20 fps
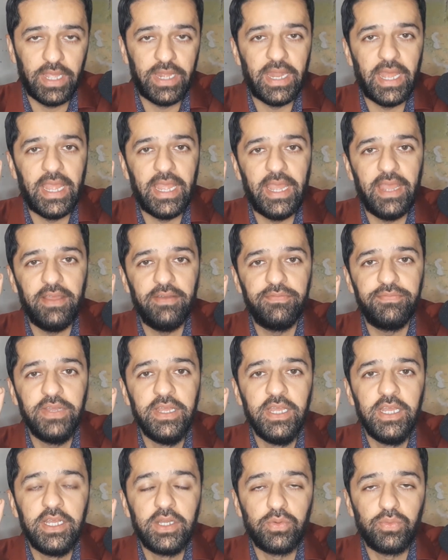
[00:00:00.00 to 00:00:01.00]
and I have
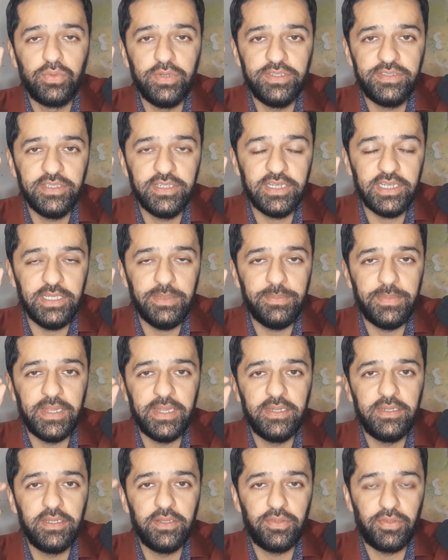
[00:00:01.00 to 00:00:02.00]
recently
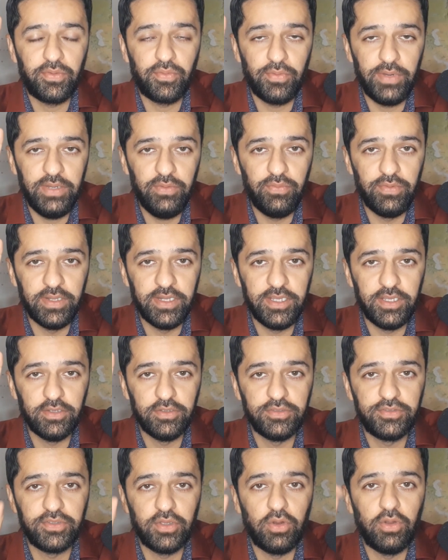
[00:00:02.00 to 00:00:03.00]
made 3 videos